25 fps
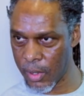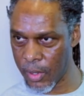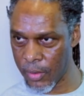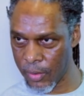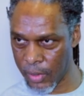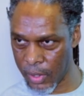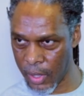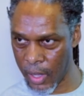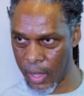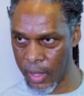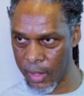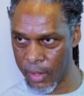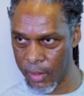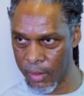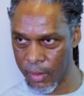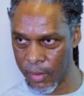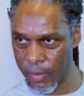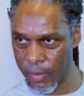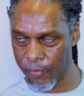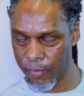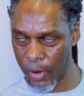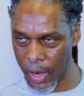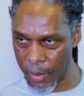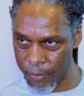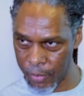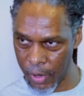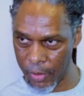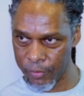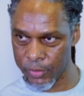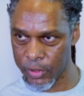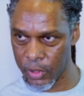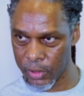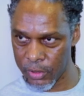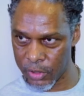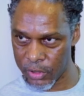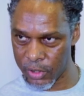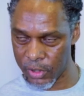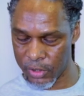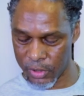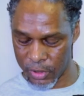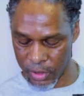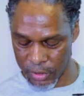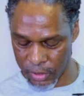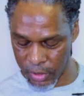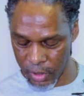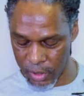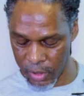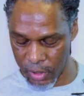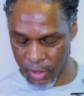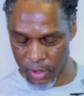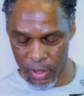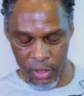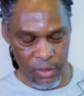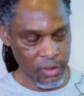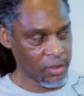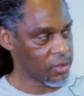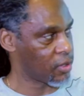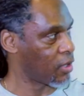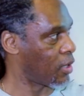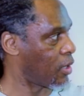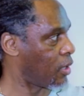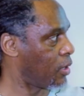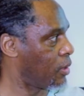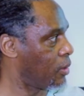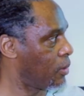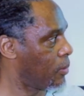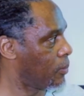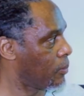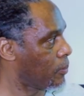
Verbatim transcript: okay, for our brothers and sisters on the continent.